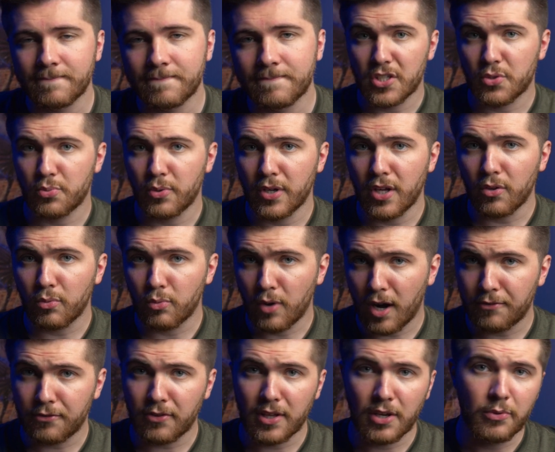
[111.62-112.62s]
This reel
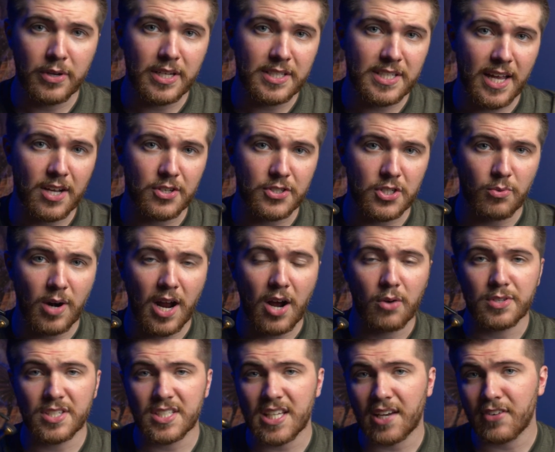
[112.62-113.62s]
roughly retails
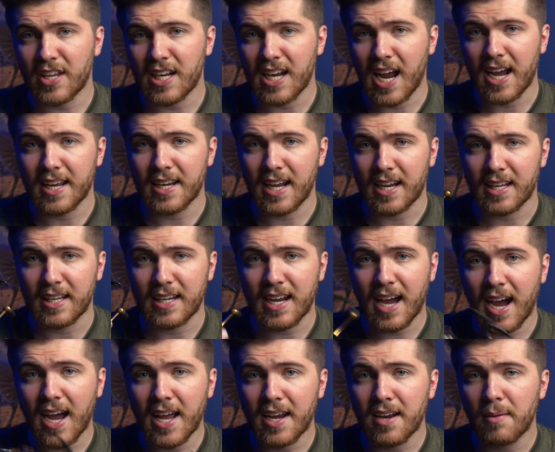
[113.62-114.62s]
around
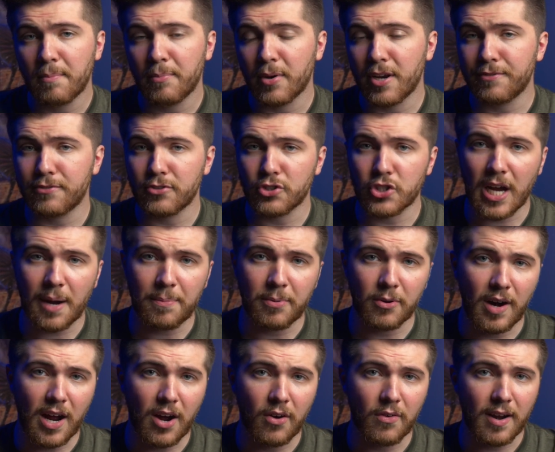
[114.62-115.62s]
$79.99, but if you shop
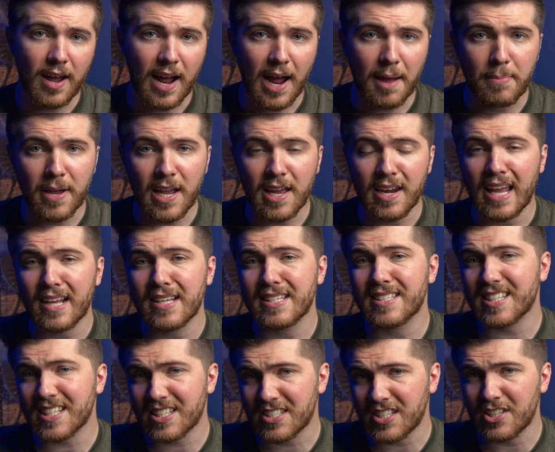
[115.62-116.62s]
around, I paid
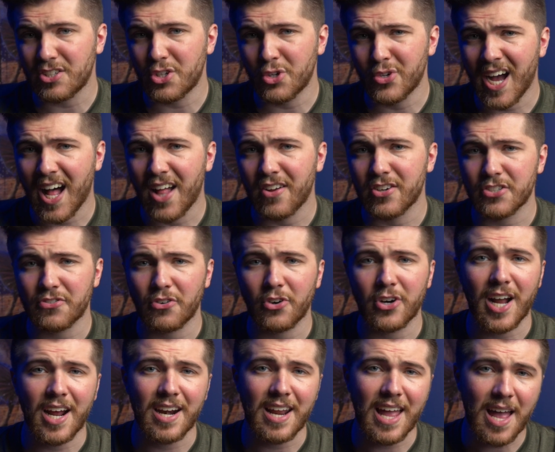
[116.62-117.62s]
$62 for
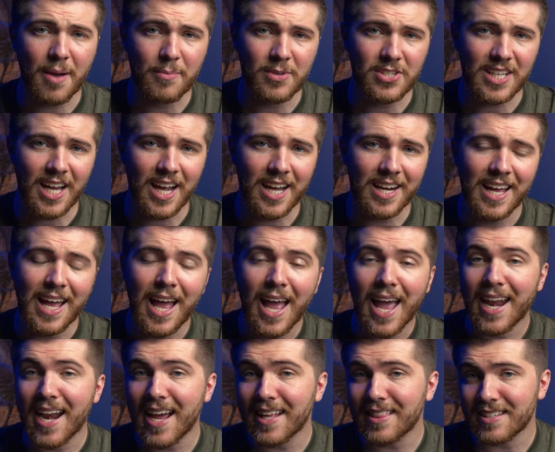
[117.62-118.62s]
it on Amazon,
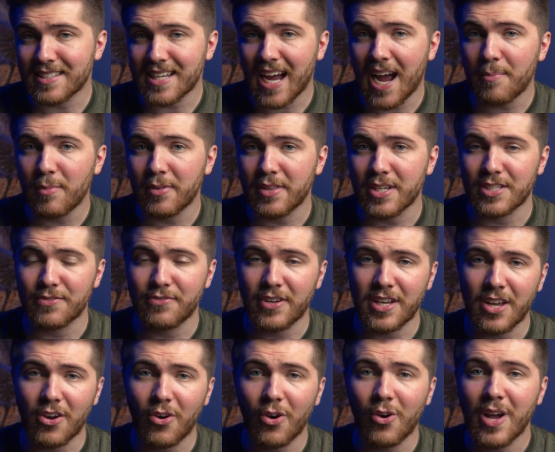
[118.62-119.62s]
and at the time of this
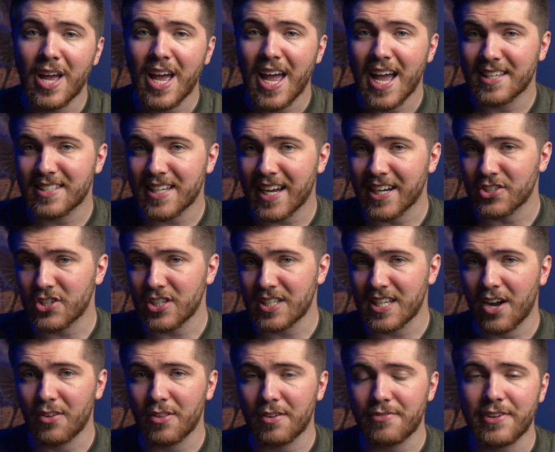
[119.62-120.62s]
video, it's actually
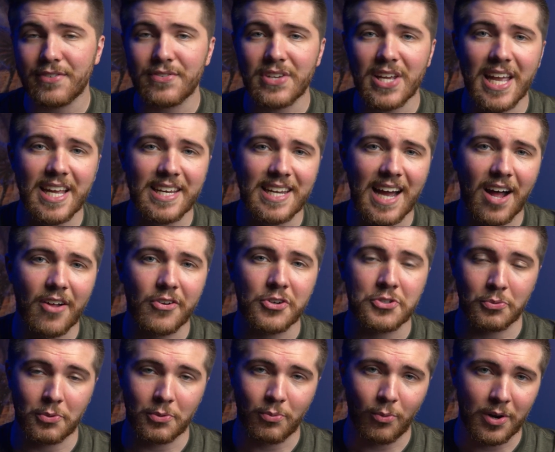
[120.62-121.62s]
down to
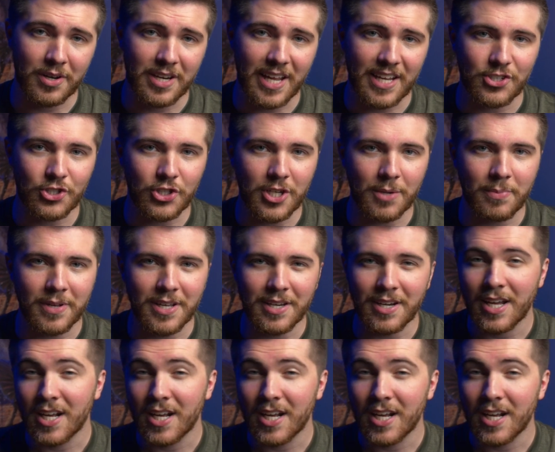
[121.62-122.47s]
$58 with 1-day shipping.